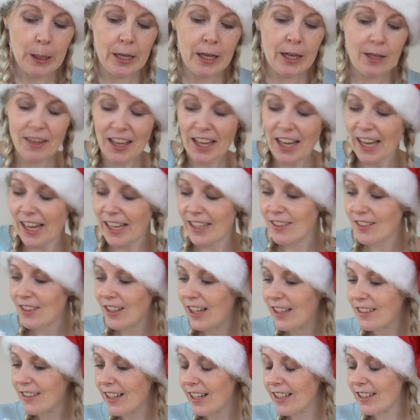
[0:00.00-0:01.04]
Okay, so
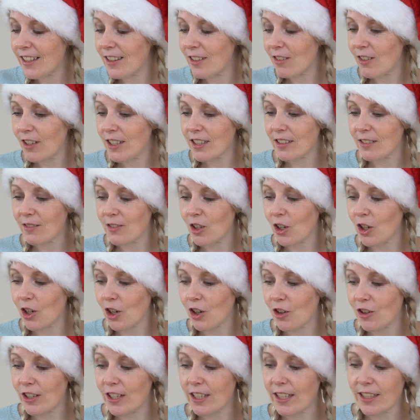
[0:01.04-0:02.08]
let's add in the rest of your
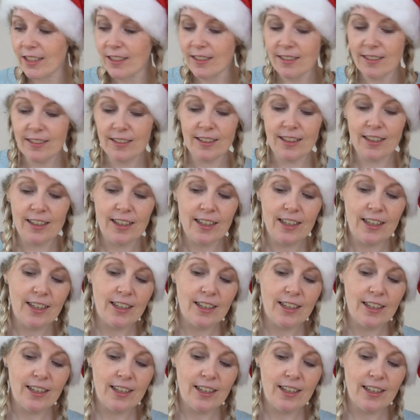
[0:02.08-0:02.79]
ingredients.